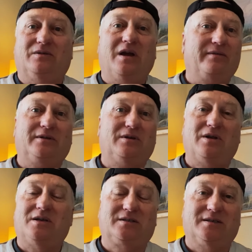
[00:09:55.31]
You haven't
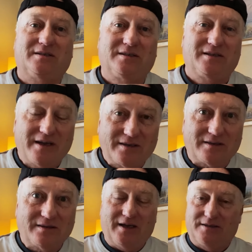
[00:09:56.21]
lost a
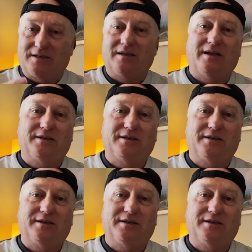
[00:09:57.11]
cent until it